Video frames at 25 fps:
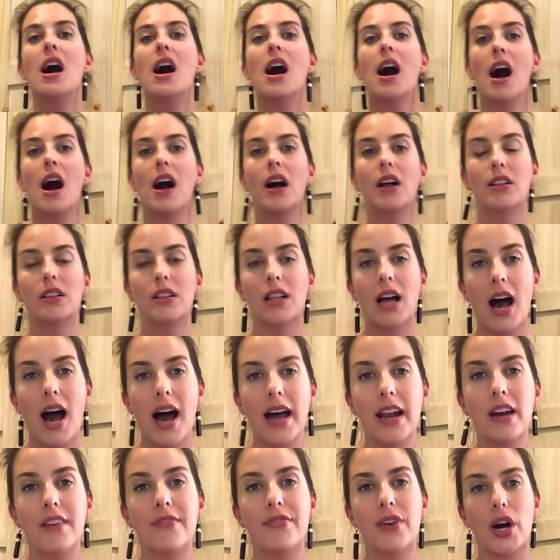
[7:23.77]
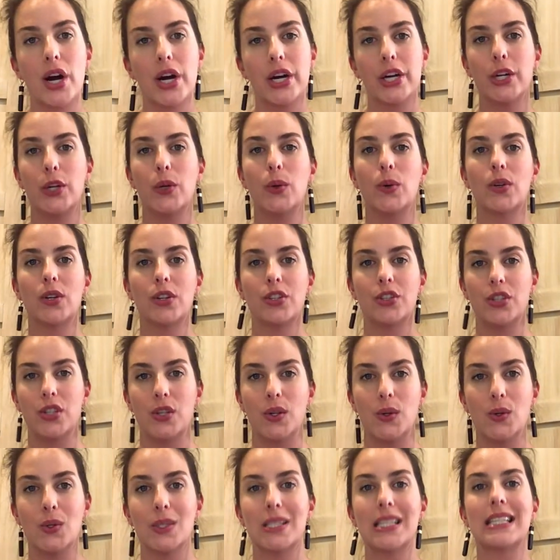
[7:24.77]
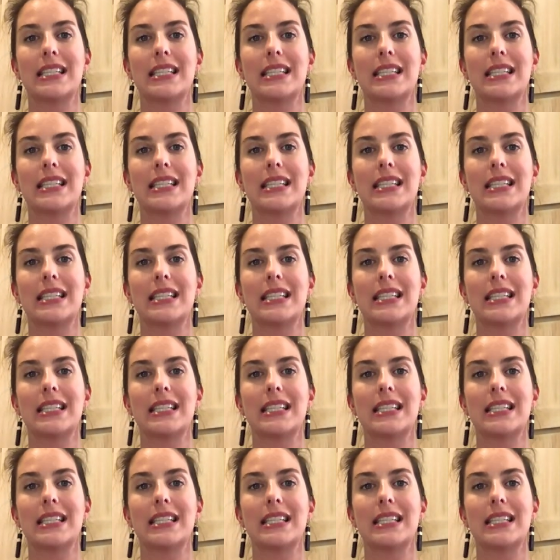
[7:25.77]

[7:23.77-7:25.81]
A lot of arguers use